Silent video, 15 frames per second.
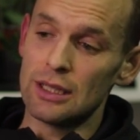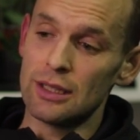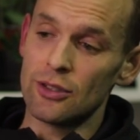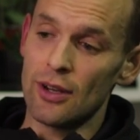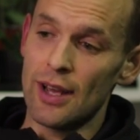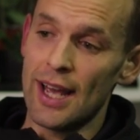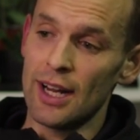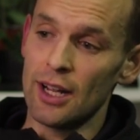
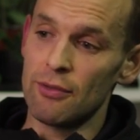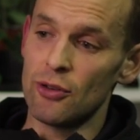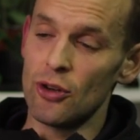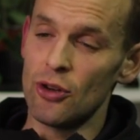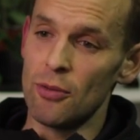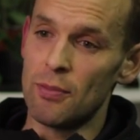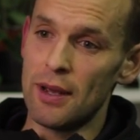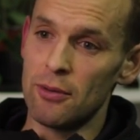So adding a few
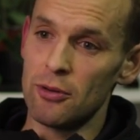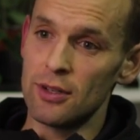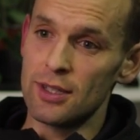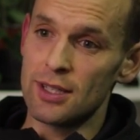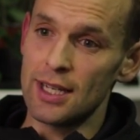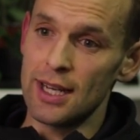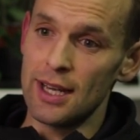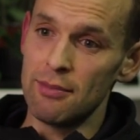new people to the
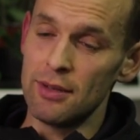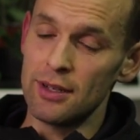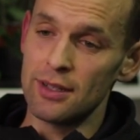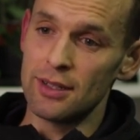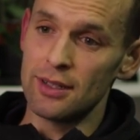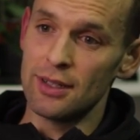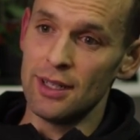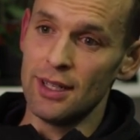team,
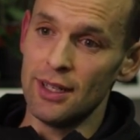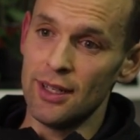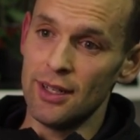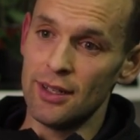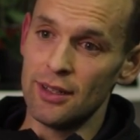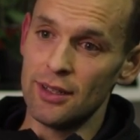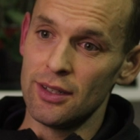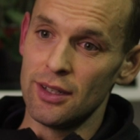
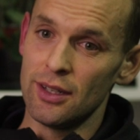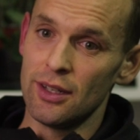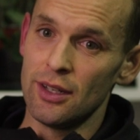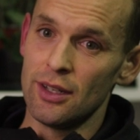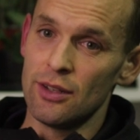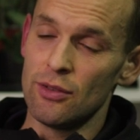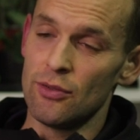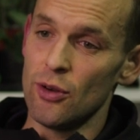and
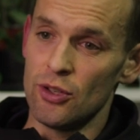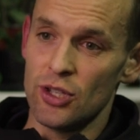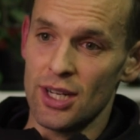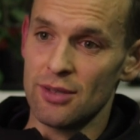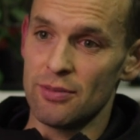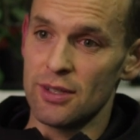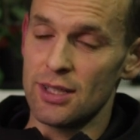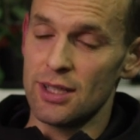a few
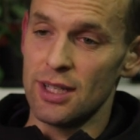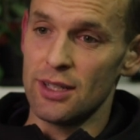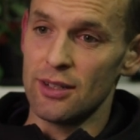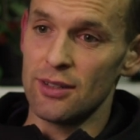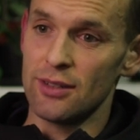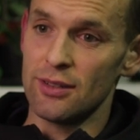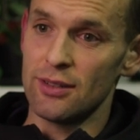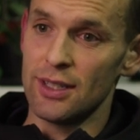adjustments there,
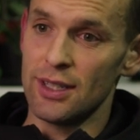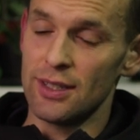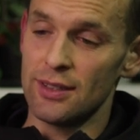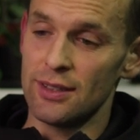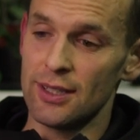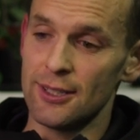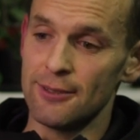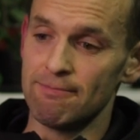
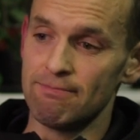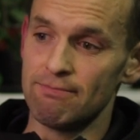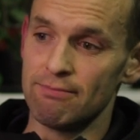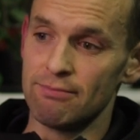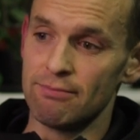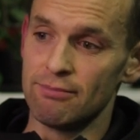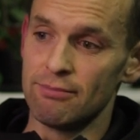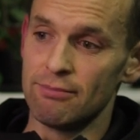and
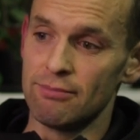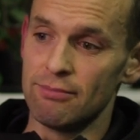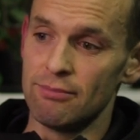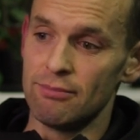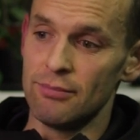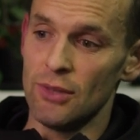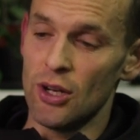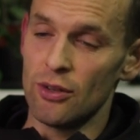
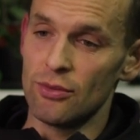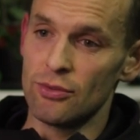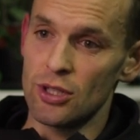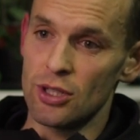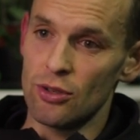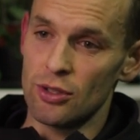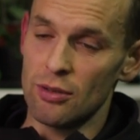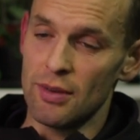
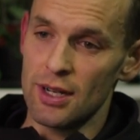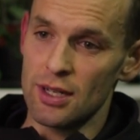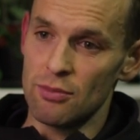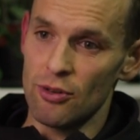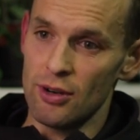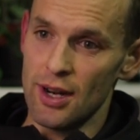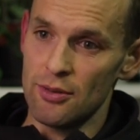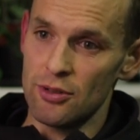just look to make some
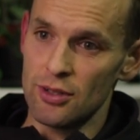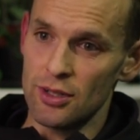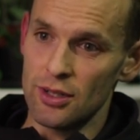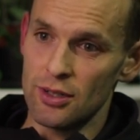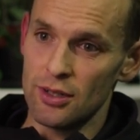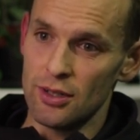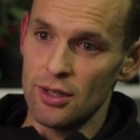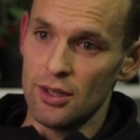more adaptations and
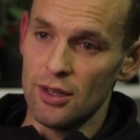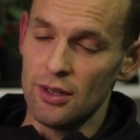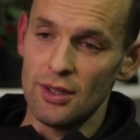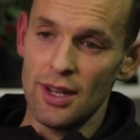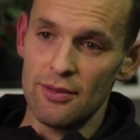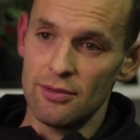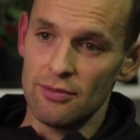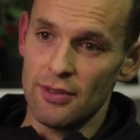
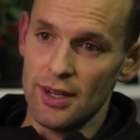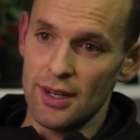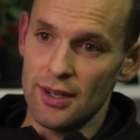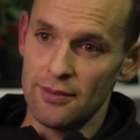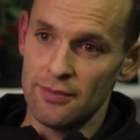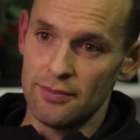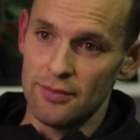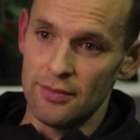have some fun
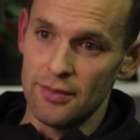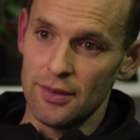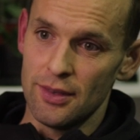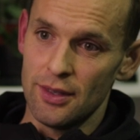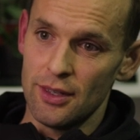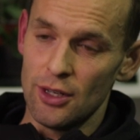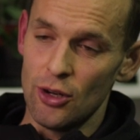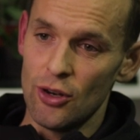and
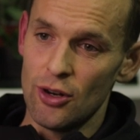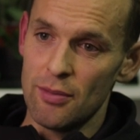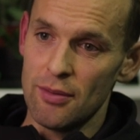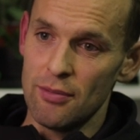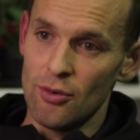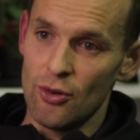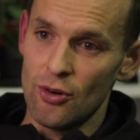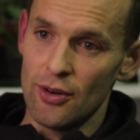learn a bit
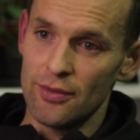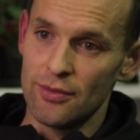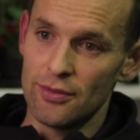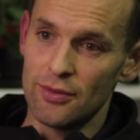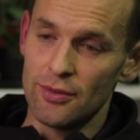more, and